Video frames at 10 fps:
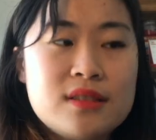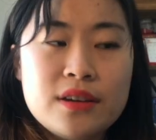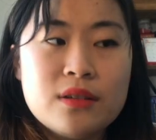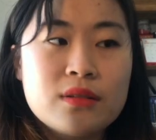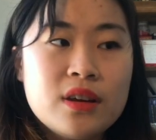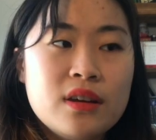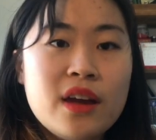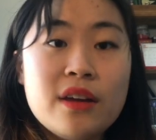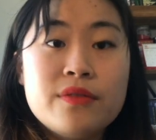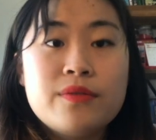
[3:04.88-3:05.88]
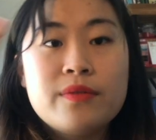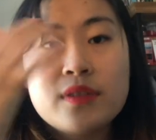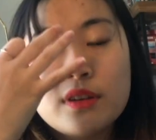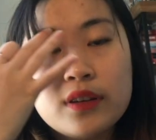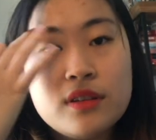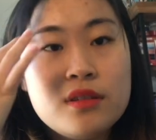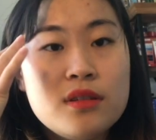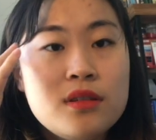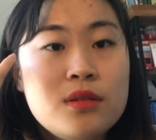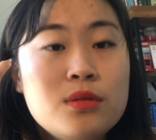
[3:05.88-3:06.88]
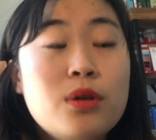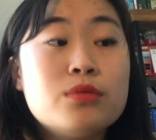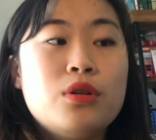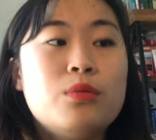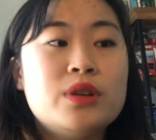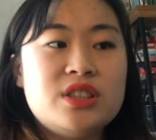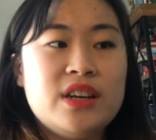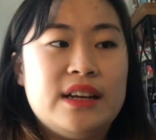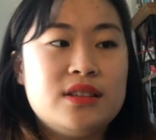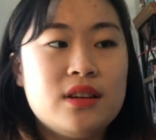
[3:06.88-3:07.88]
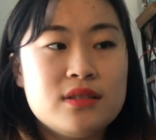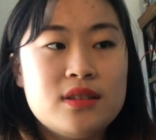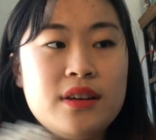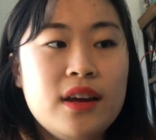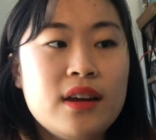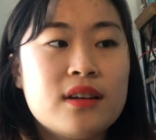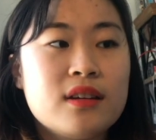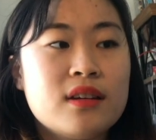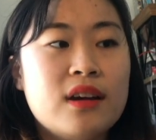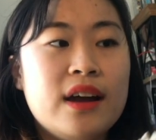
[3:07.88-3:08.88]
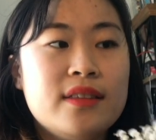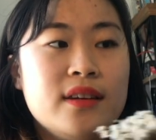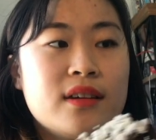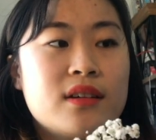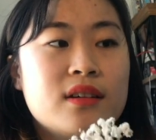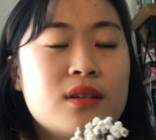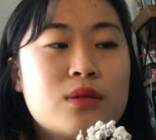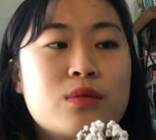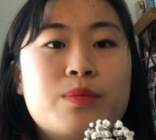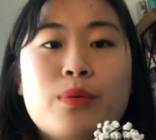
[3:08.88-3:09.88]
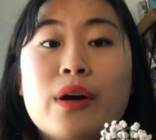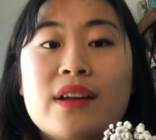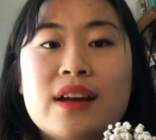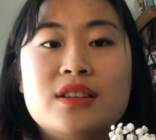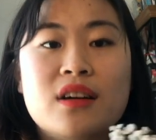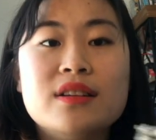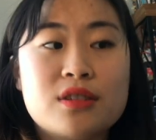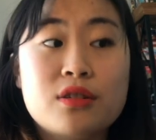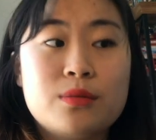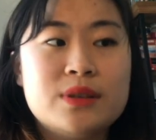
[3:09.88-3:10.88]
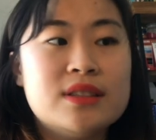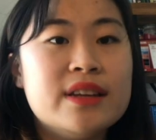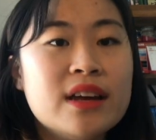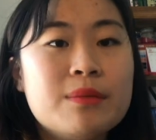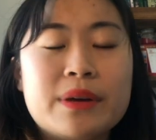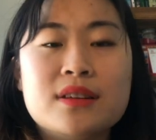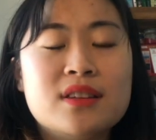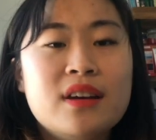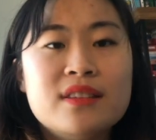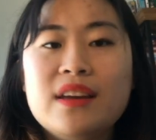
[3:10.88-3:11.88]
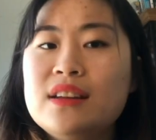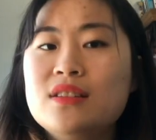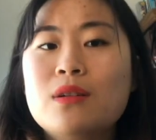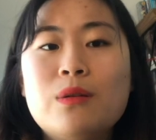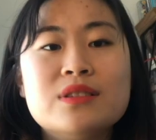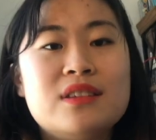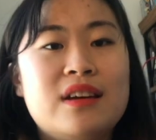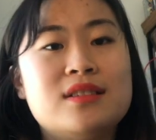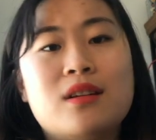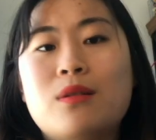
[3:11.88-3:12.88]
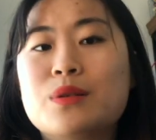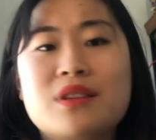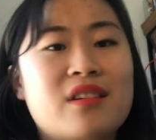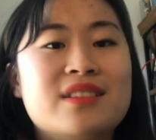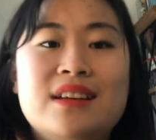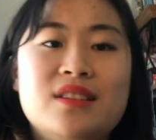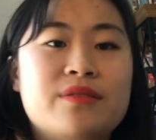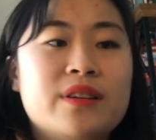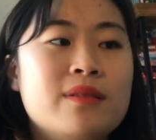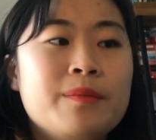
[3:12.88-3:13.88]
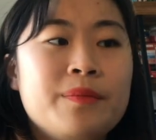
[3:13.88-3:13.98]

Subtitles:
Side note, if you don't know which HLs to take, I think Group 1 HL is a good one to take because the HL course and the SL course aren't that different.